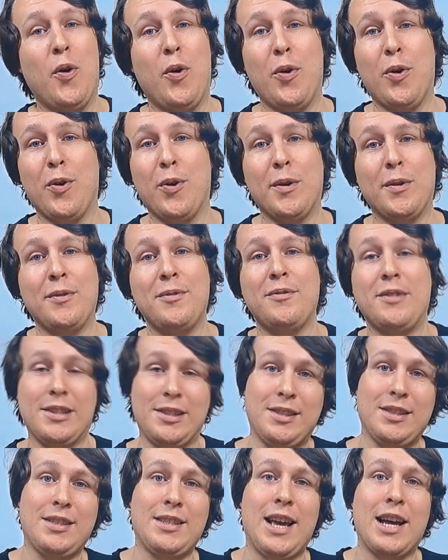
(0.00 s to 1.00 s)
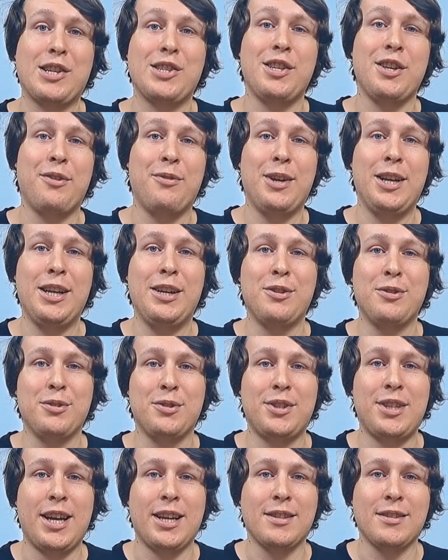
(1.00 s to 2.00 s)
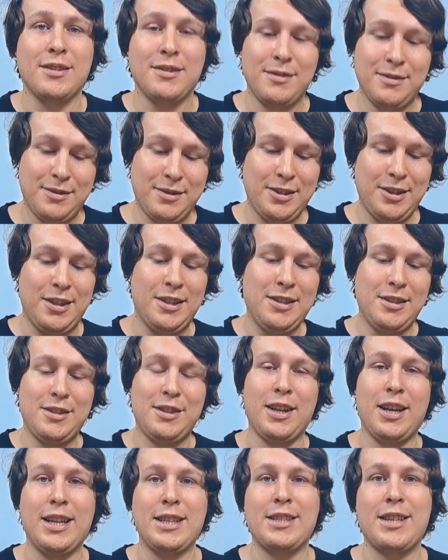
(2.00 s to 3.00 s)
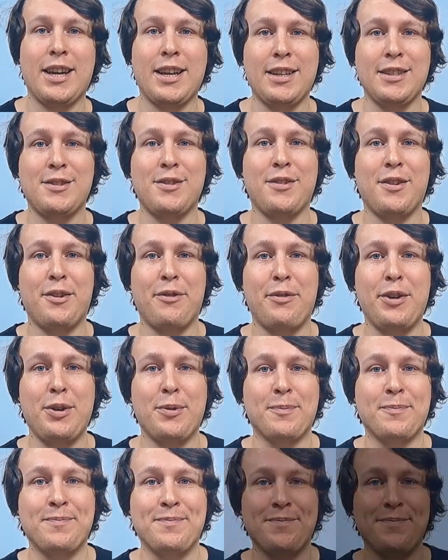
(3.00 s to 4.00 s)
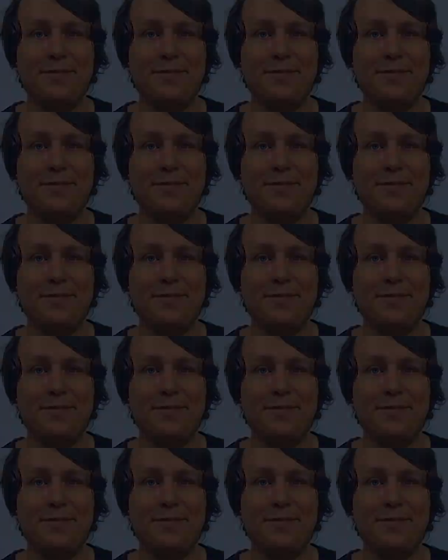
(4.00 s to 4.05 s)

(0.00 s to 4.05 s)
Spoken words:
or this is actually a really cool set. So let's get into the review.